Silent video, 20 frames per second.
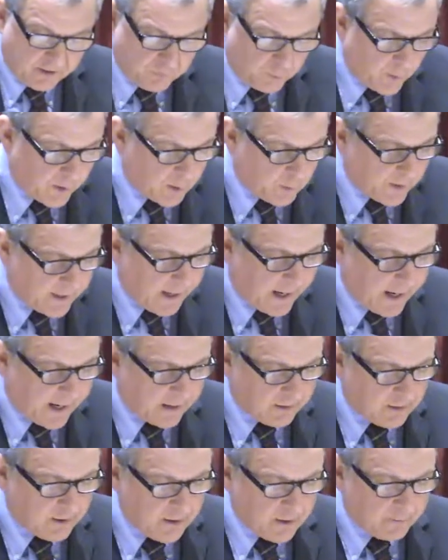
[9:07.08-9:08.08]
of where we
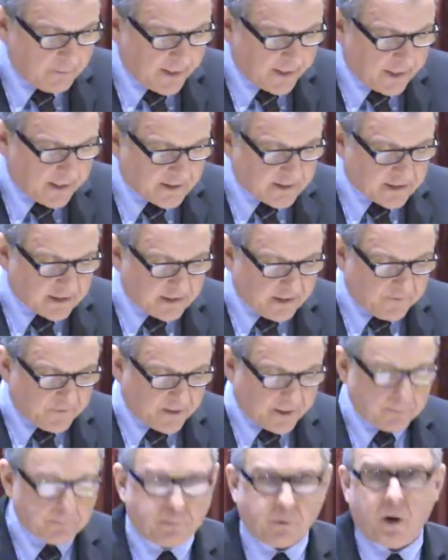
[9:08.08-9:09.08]
are making
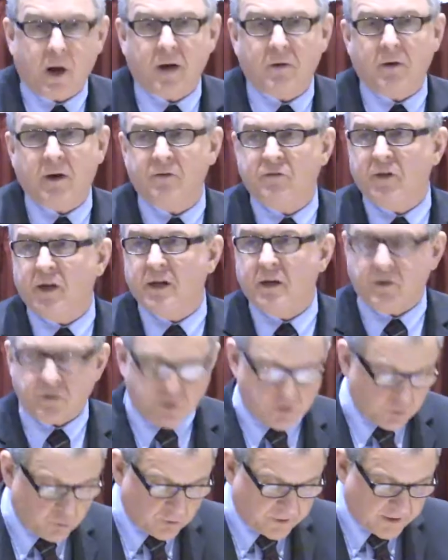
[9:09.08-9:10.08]
significant progress in our
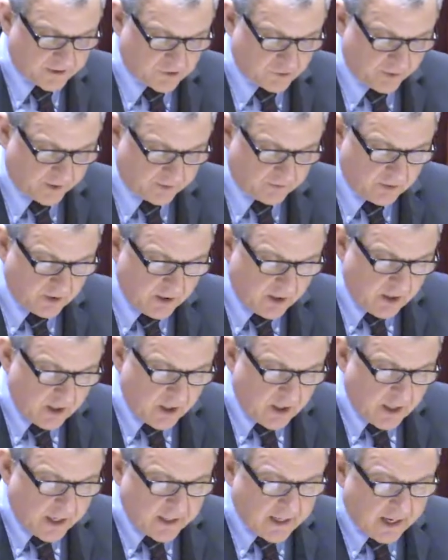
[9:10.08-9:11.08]
school district
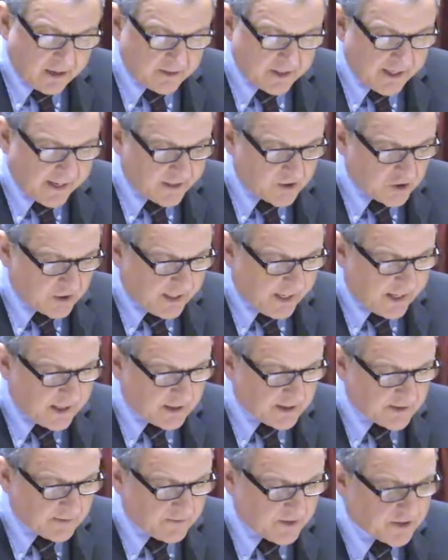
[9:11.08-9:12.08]
and how the
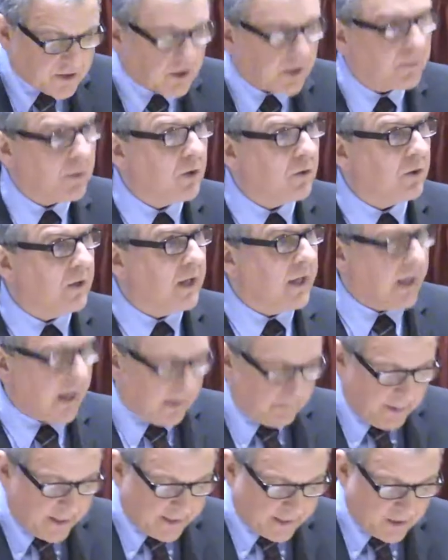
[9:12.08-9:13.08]
educators of this community
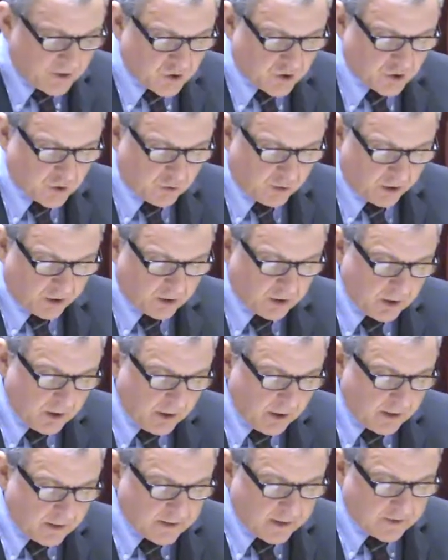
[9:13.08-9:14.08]
are making sure
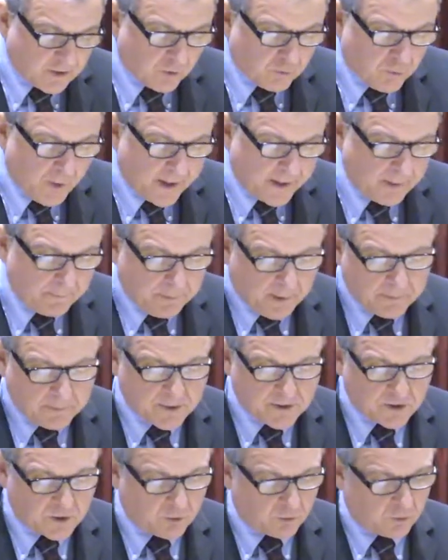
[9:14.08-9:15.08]
that the Reading
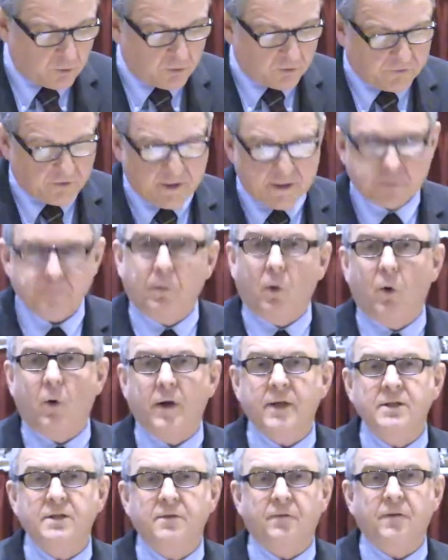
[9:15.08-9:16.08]
Public Schools is
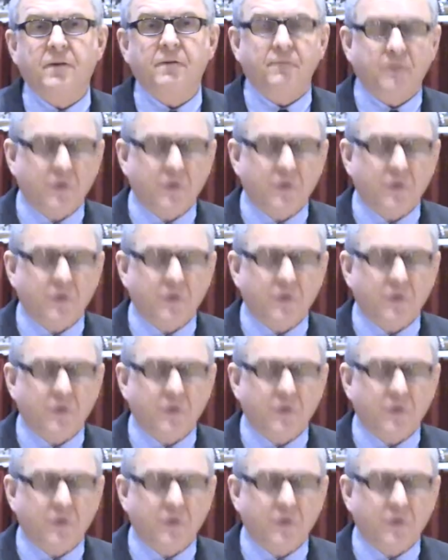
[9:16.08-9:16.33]
poised for the